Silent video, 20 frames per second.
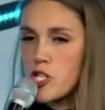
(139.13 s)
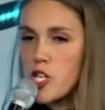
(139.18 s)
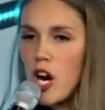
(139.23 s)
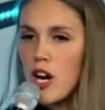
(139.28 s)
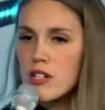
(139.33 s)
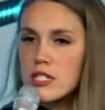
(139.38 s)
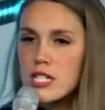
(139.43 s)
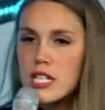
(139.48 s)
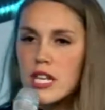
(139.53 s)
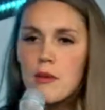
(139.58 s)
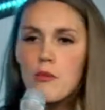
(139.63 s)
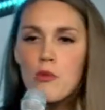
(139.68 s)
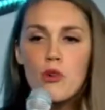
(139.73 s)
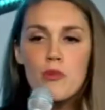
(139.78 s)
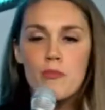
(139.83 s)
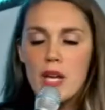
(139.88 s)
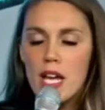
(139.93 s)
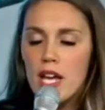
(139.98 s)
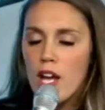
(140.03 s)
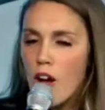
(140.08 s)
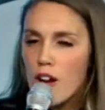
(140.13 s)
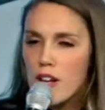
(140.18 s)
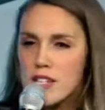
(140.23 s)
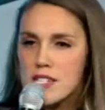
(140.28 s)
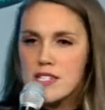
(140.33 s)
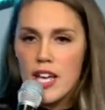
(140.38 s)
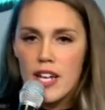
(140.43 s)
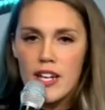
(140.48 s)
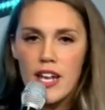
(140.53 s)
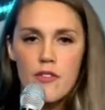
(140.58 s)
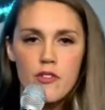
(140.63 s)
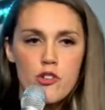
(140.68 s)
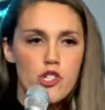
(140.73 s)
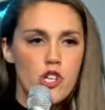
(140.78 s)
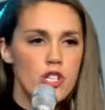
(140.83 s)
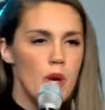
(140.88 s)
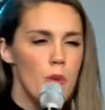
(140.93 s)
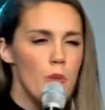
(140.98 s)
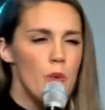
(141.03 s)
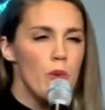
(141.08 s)
Our team will meet on a Sunday after
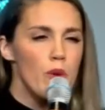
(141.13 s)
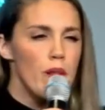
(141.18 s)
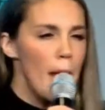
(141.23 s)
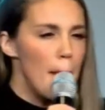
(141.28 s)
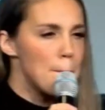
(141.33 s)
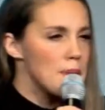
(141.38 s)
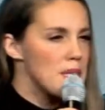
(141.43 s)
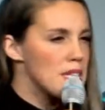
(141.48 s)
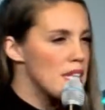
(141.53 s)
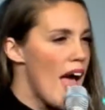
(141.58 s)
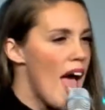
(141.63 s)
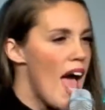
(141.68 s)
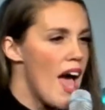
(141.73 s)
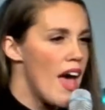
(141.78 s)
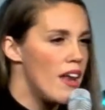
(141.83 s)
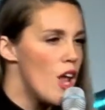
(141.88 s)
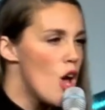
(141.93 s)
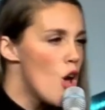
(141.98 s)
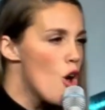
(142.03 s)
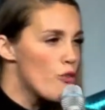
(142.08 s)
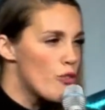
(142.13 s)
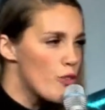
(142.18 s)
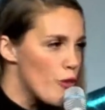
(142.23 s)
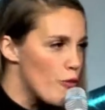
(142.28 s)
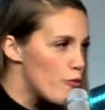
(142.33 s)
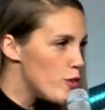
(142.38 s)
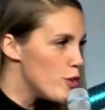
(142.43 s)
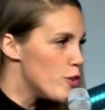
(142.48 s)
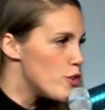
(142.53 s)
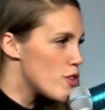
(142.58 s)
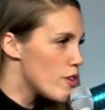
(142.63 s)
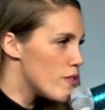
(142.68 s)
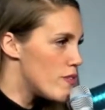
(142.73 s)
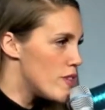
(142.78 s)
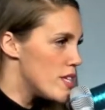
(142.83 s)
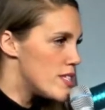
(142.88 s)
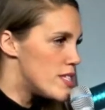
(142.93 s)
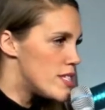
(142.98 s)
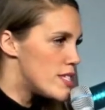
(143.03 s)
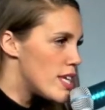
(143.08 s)
church, and we will like plan for the future of
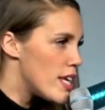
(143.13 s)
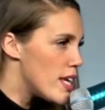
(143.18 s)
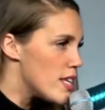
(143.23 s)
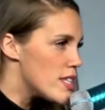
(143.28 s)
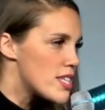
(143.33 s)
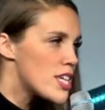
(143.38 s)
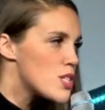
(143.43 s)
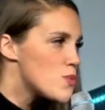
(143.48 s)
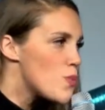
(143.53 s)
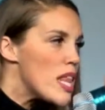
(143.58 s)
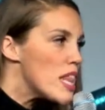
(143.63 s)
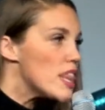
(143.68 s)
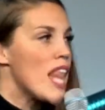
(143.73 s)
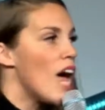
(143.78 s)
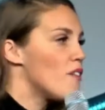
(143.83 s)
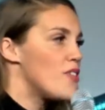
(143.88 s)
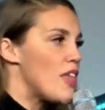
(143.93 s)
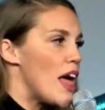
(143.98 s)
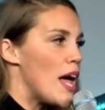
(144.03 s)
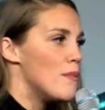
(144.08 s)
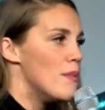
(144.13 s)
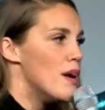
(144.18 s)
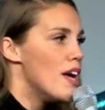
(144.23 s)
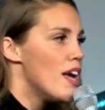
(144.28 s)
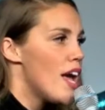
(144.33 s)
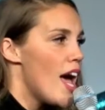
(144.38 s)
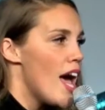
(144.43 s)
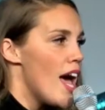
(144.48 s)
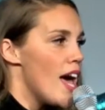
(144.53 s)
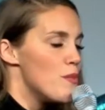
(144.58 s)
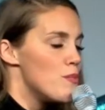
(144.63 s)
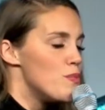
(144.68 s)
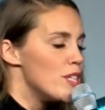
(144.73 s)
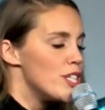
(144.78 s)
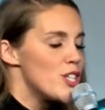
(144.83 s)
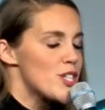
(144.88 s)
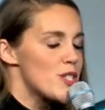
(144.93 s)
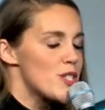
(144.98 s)
these teens, because we love them, and we